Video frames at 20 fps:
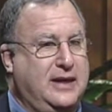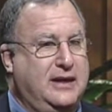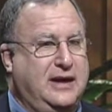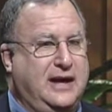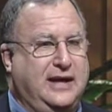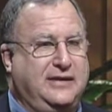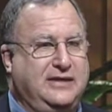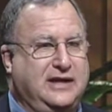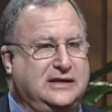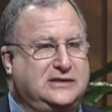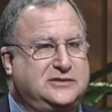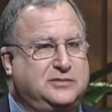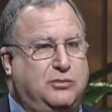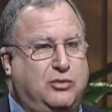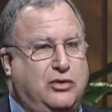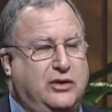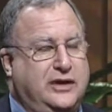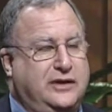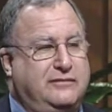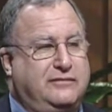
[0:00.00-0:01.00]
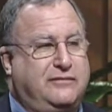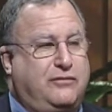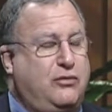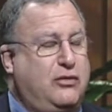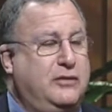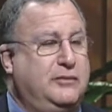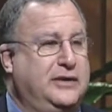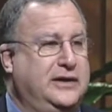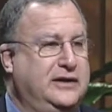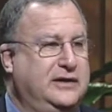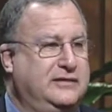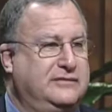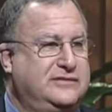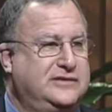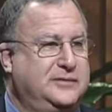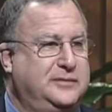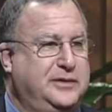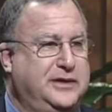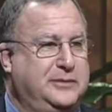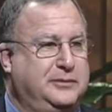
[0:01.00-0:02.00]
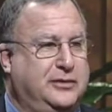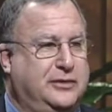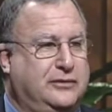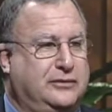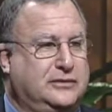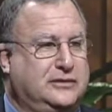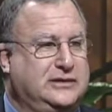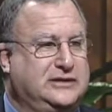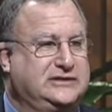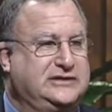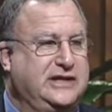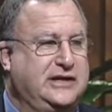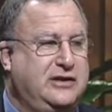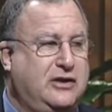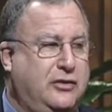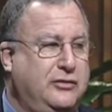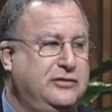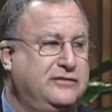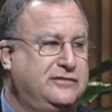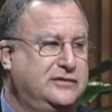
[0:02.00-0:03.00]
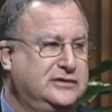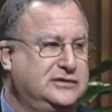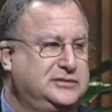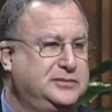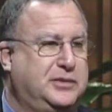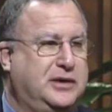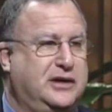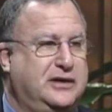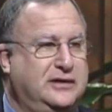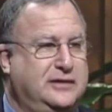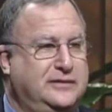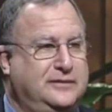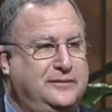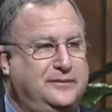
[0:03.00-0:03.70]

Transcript: And that's more informative to people because they know the first part.